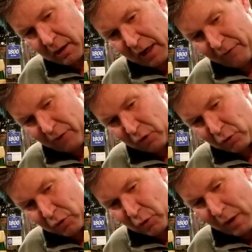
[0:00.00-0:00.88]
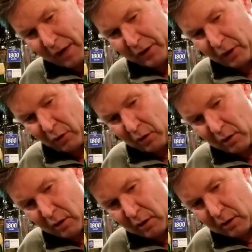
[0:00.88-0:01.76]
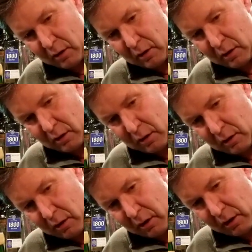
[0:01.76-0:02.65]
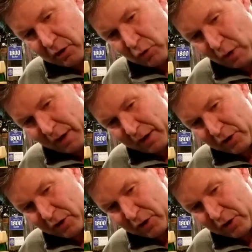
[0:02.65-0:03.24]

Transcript: Now first what you want to do is you want to get